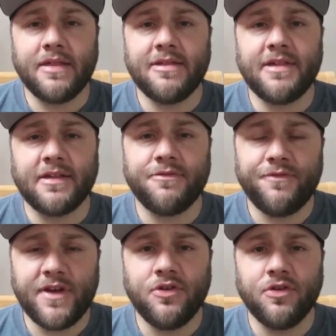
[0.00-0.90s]

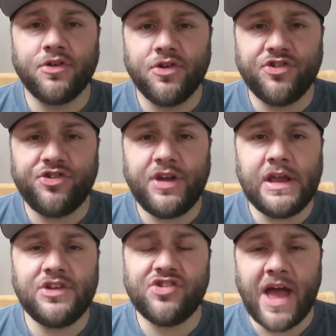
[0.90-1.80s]
six-figure
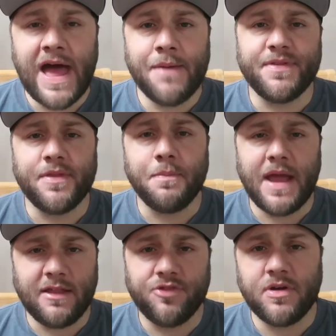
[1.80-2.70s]
cushy job at the
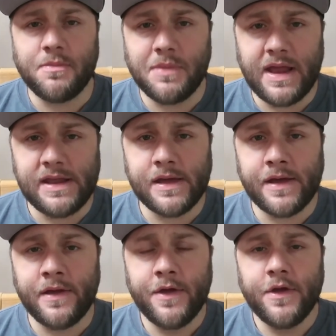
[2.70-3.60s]
mainstream media